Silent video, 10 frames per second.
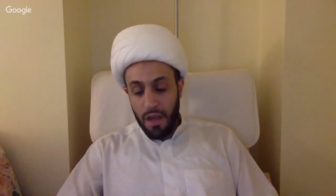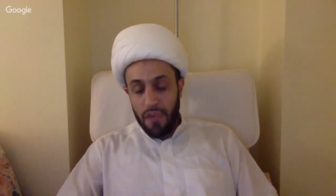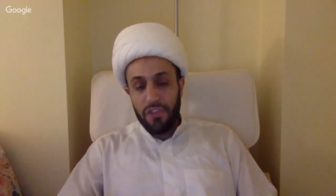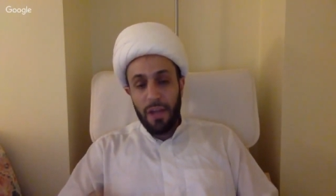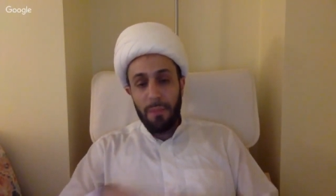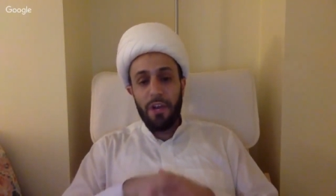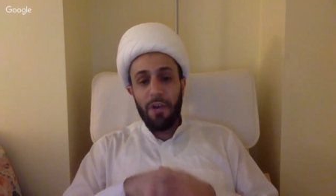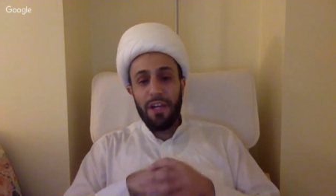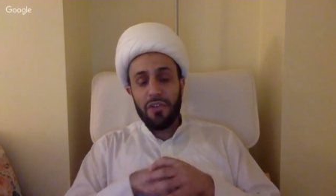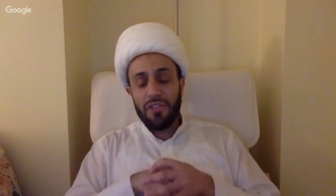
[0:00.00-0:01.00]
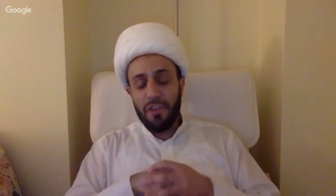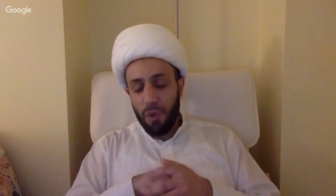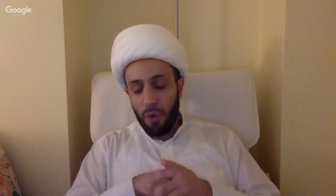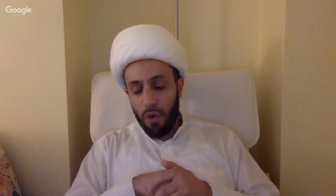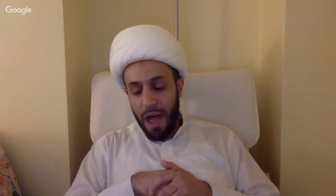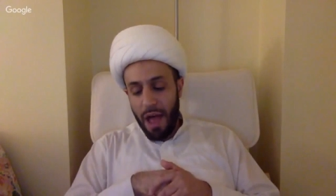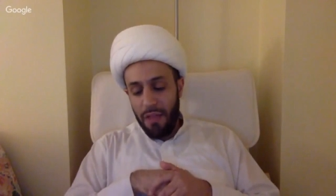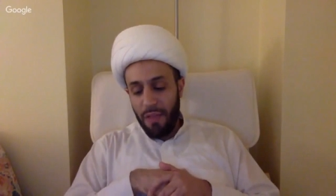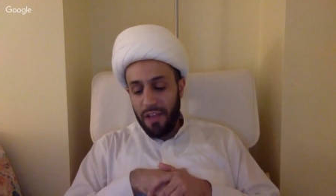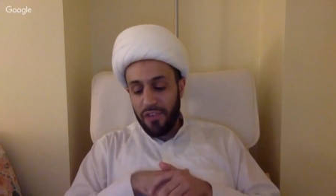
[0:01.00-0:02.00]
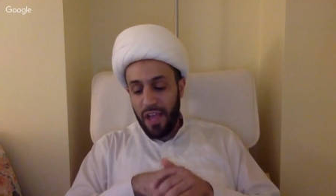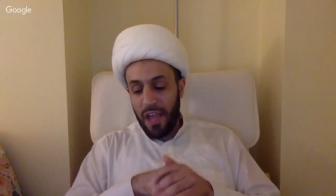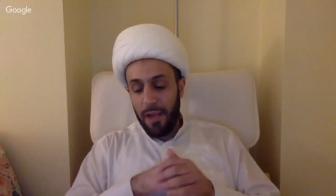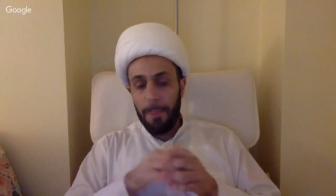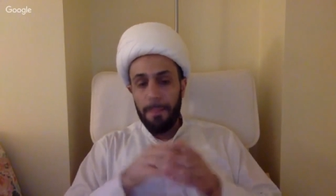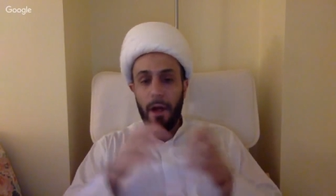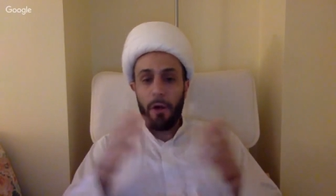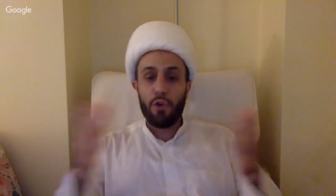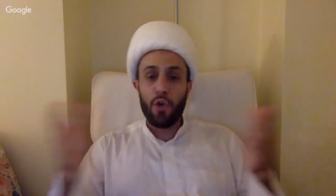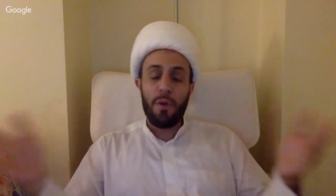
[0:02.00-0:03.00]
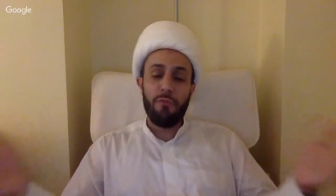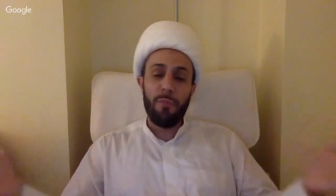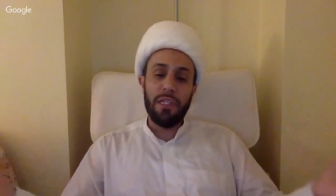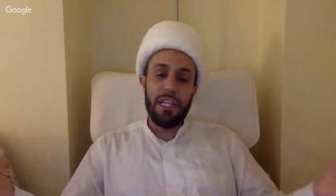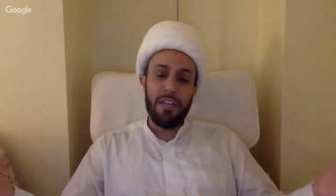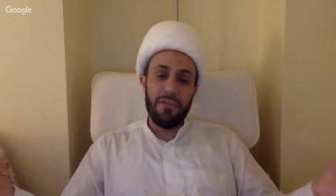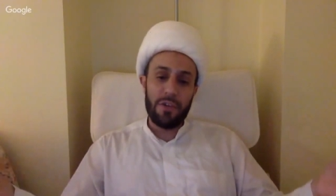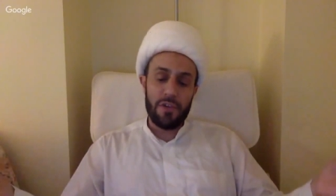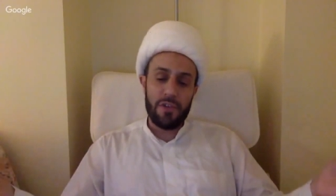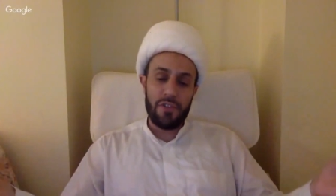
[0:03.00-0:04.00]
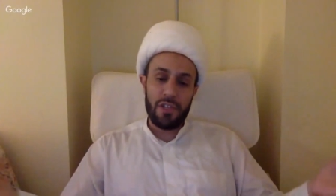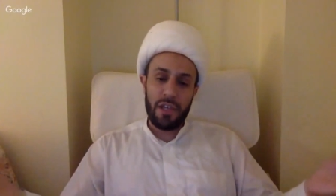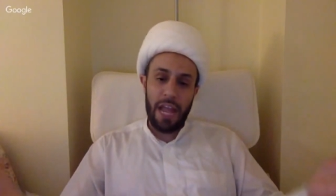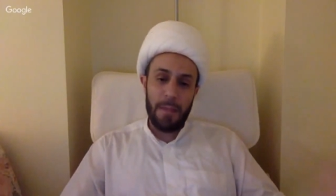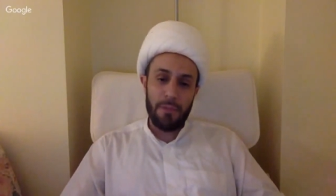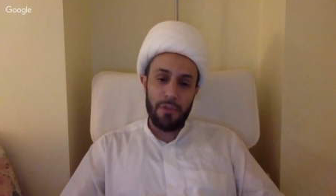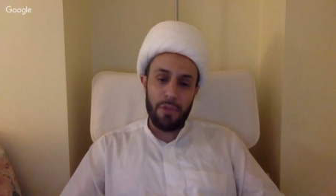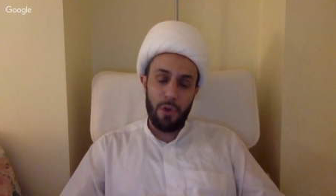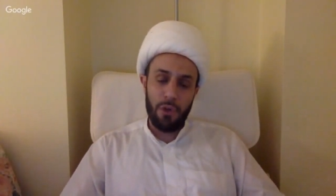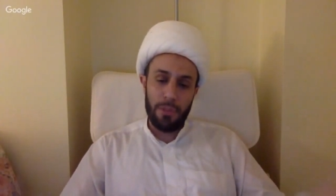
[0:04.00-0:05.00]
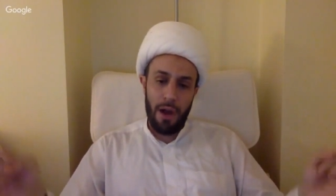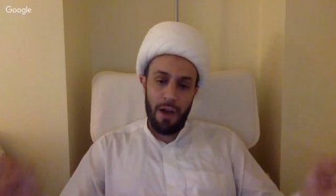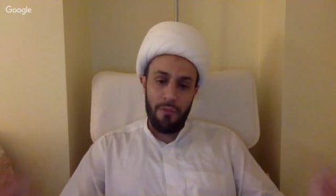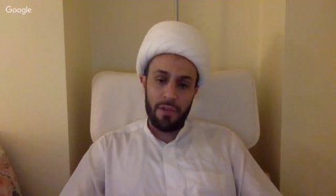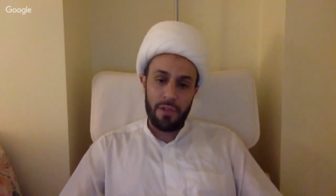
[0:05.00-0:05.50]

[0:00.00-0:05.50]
Some narrators of the Quran, they say a group of believers came to the Holy Prophet